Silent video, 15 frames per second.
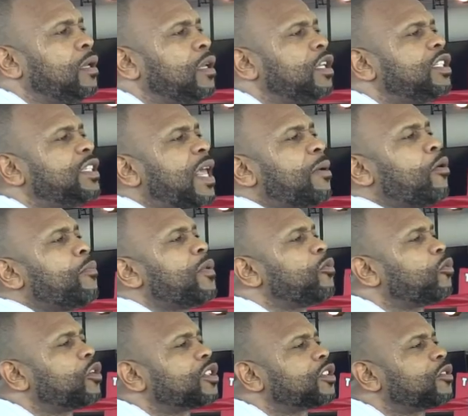His name going to be
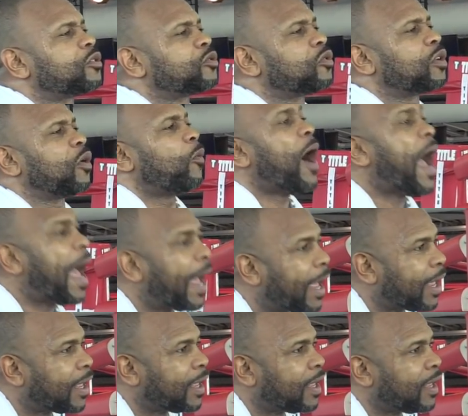Roy Jones Jr.
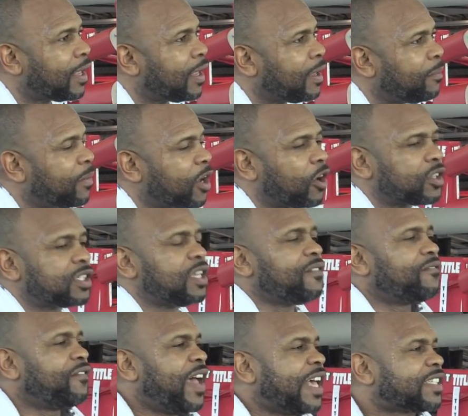Why? Because he
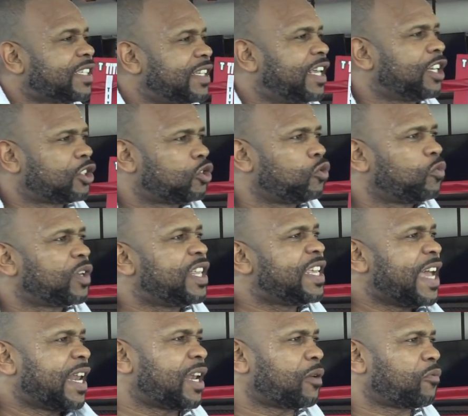fascinated you when he
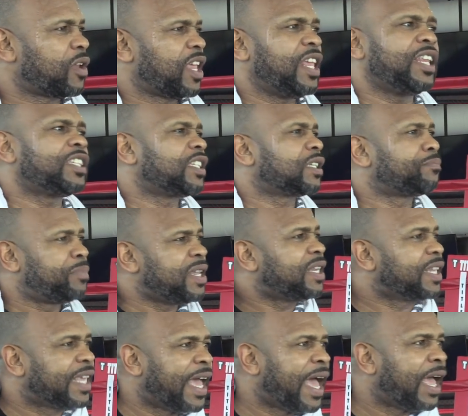got in that ring. He didn't just beat
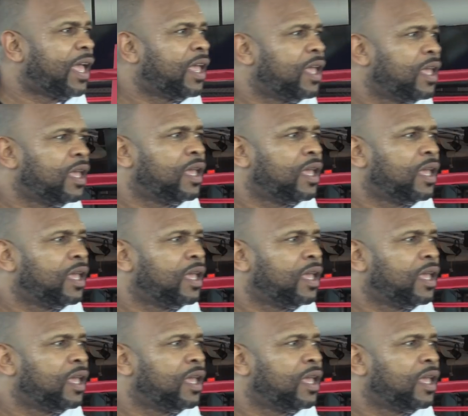the guy.